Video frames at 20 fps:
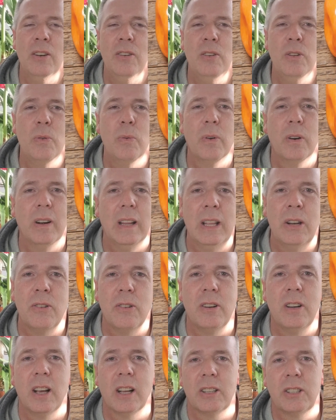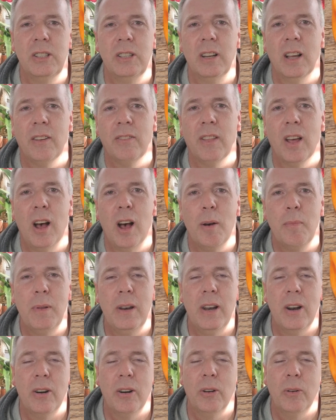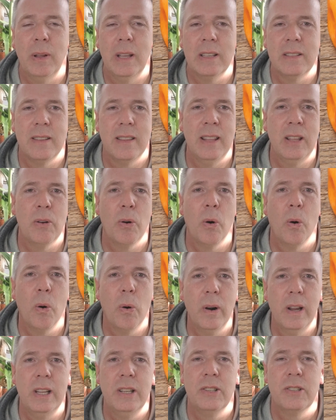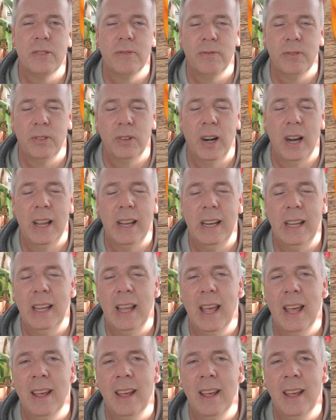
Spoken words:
newer introduction of the habanero is the orange variety,